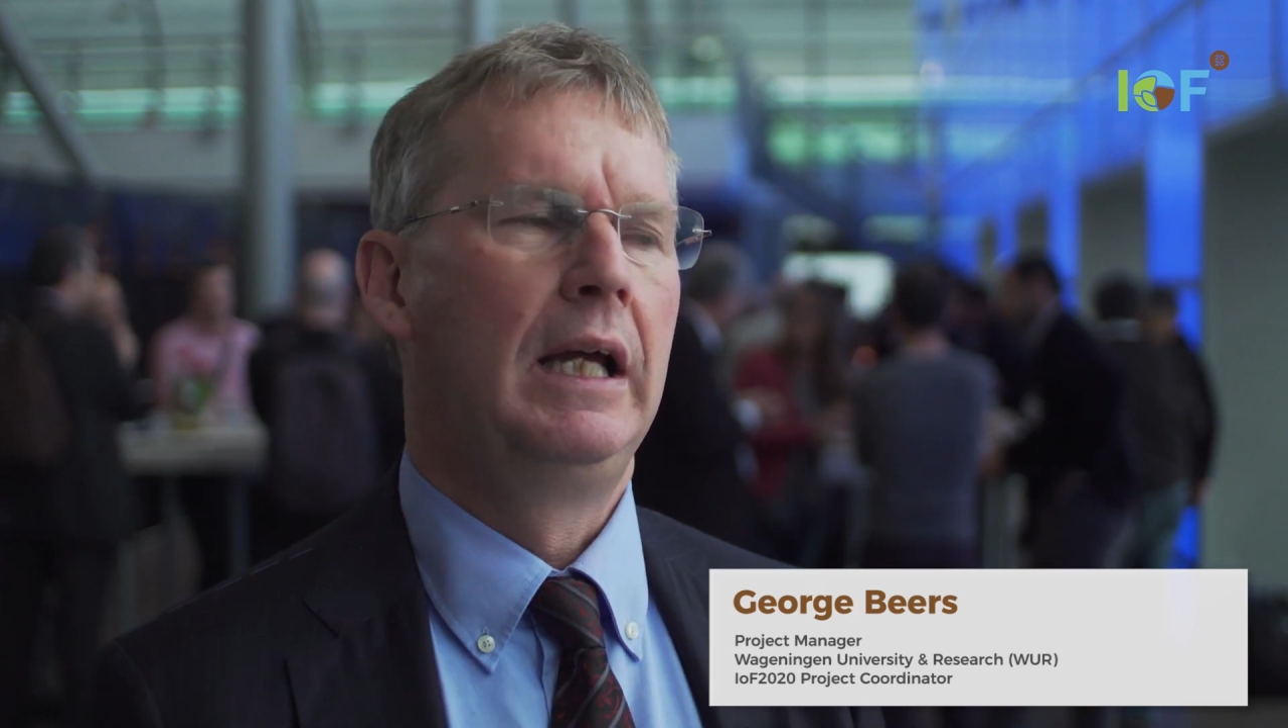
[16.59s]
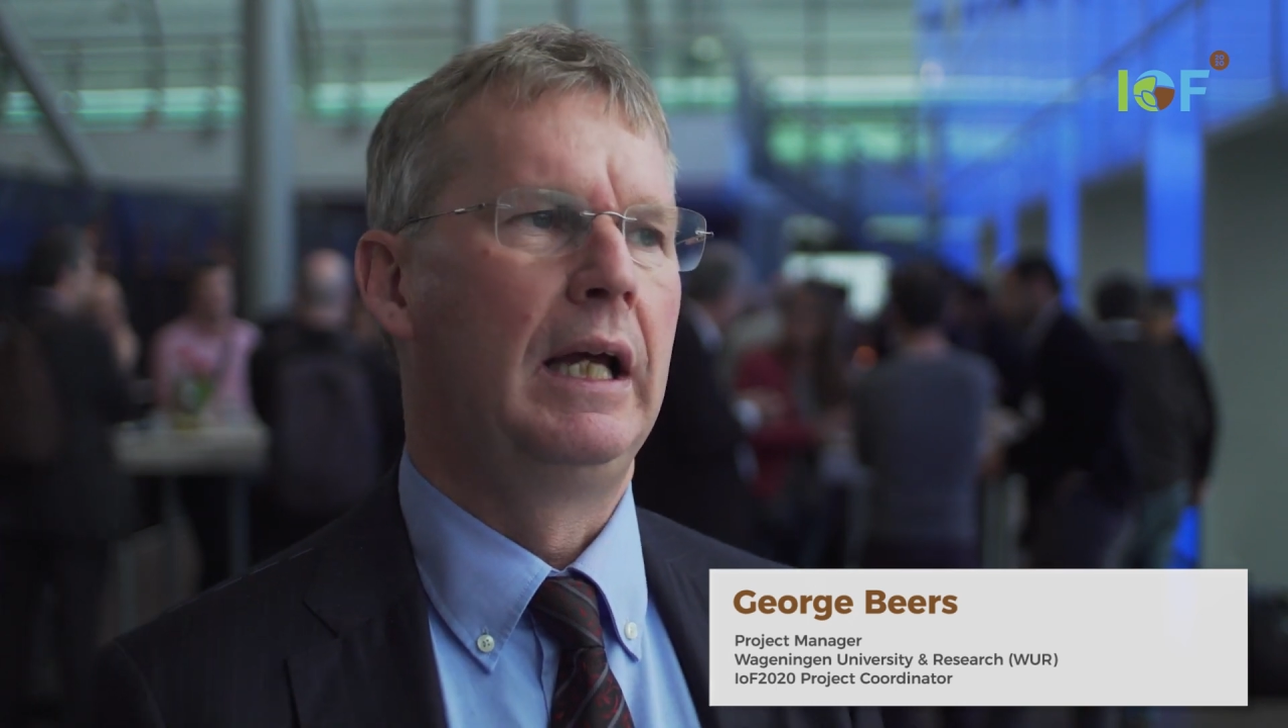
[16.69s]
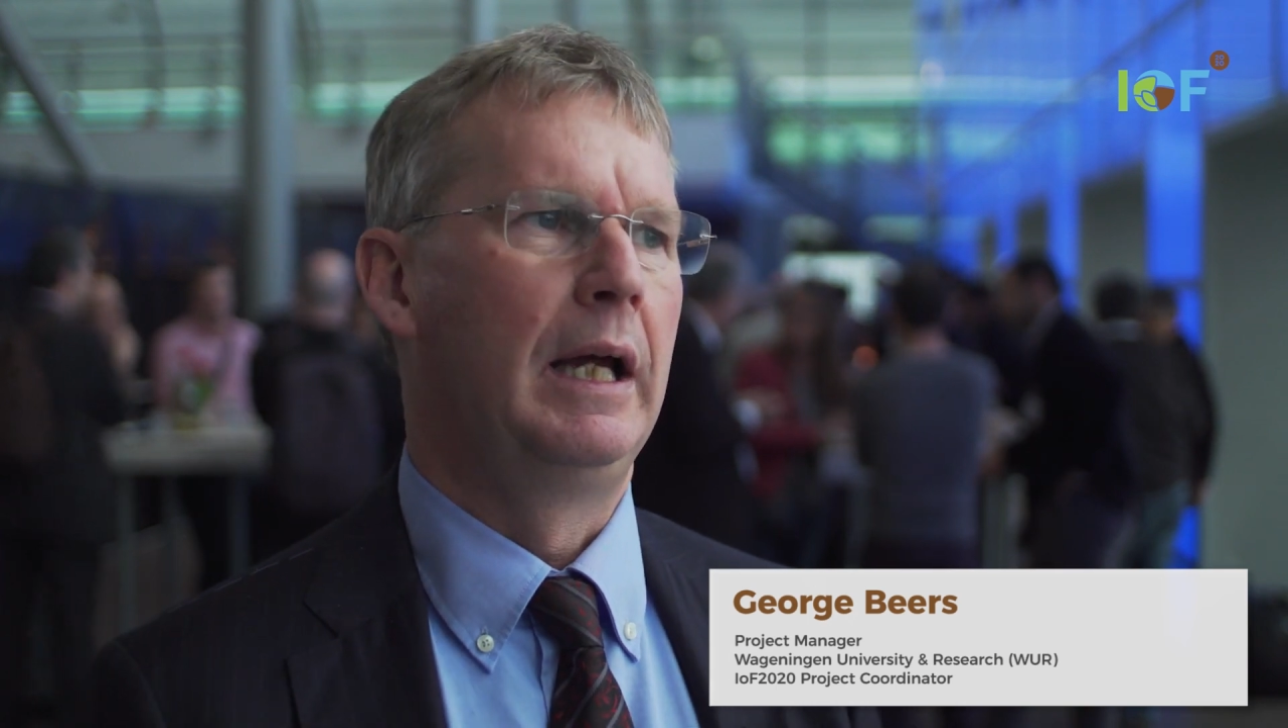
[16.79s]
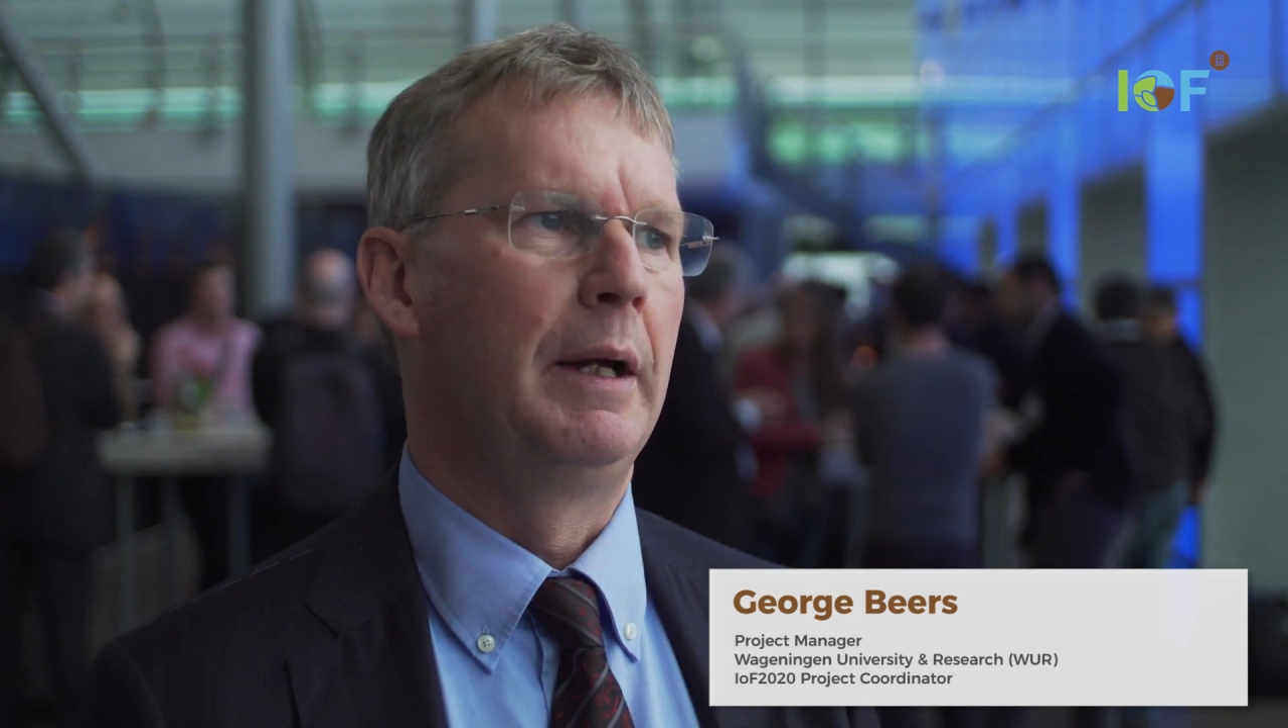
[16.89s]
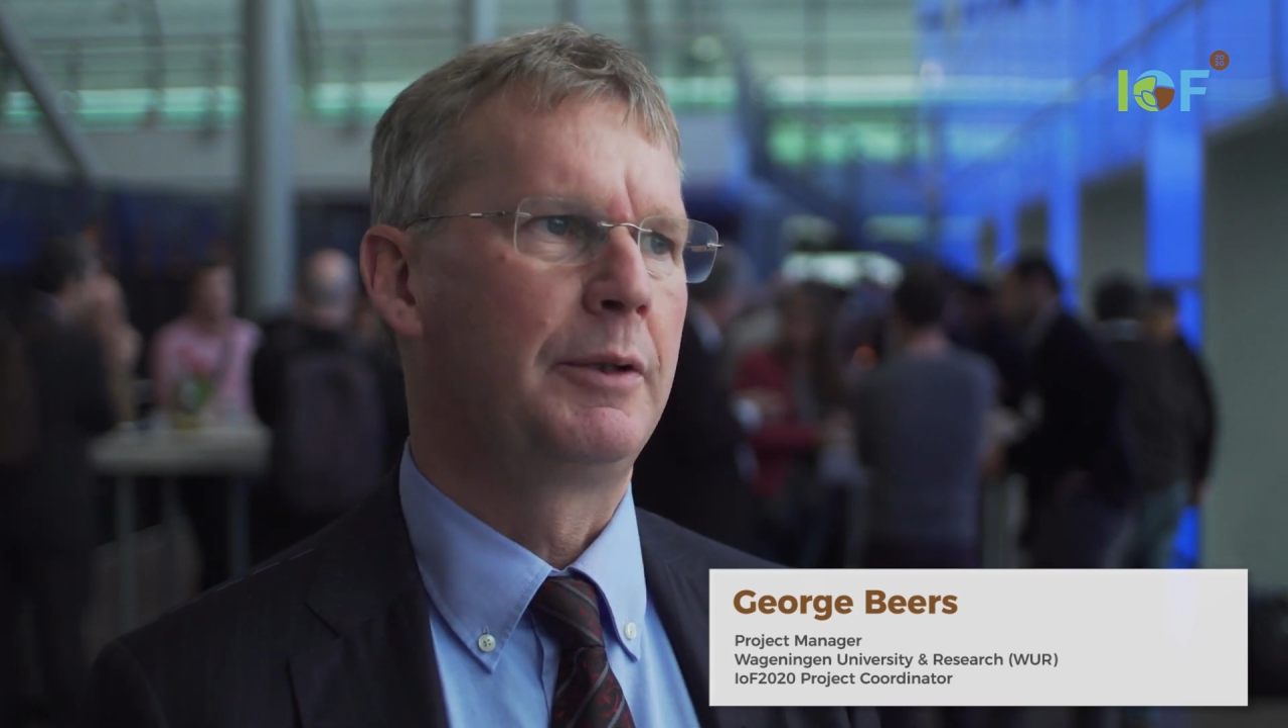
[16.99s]

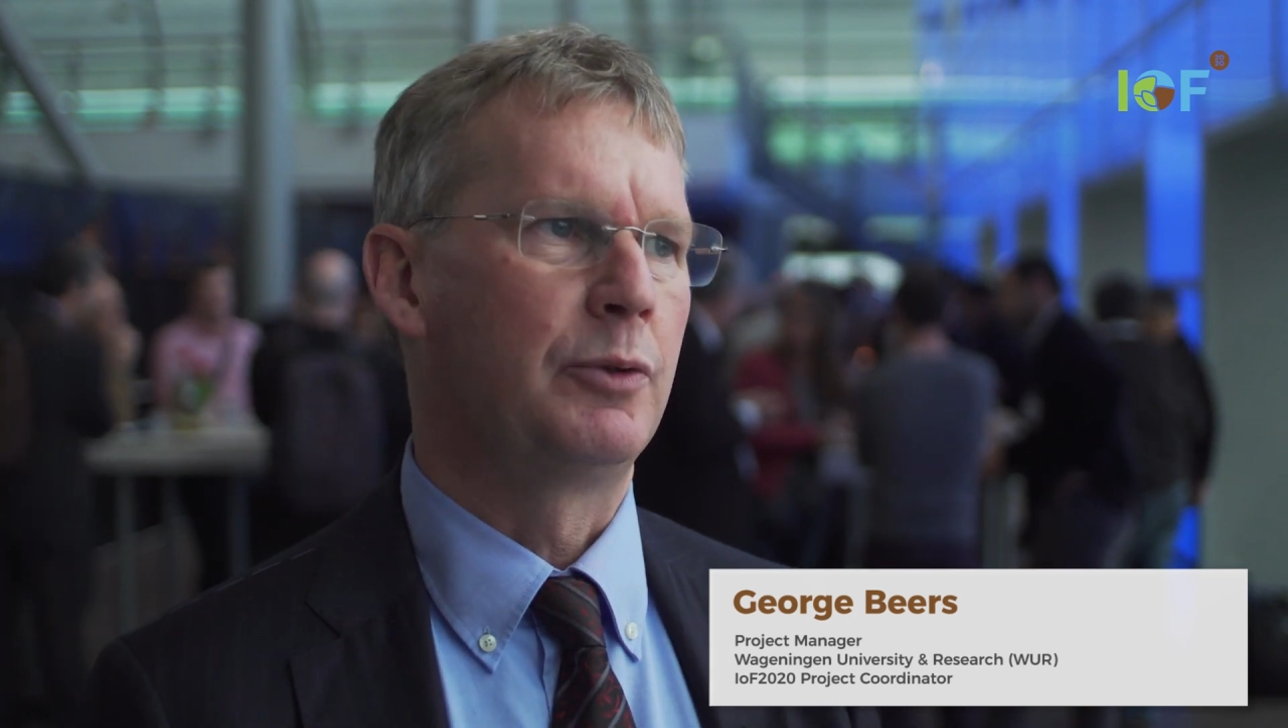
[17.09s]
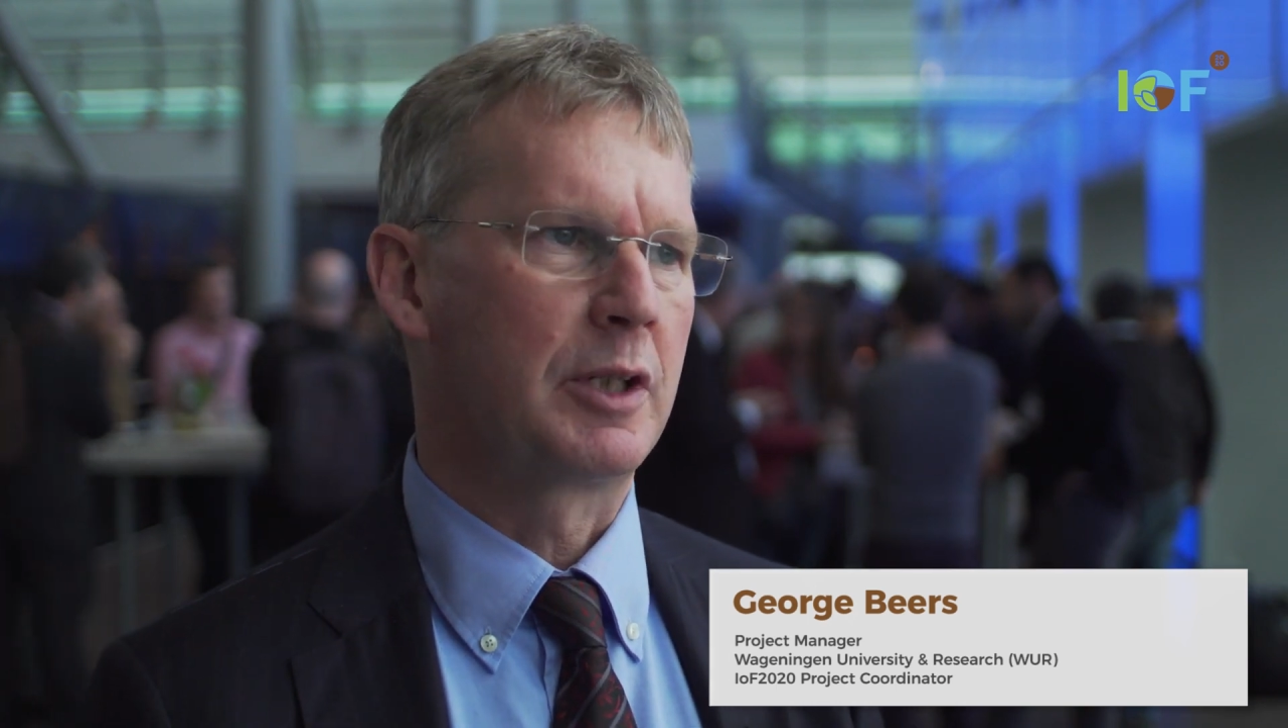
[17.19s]
uh, to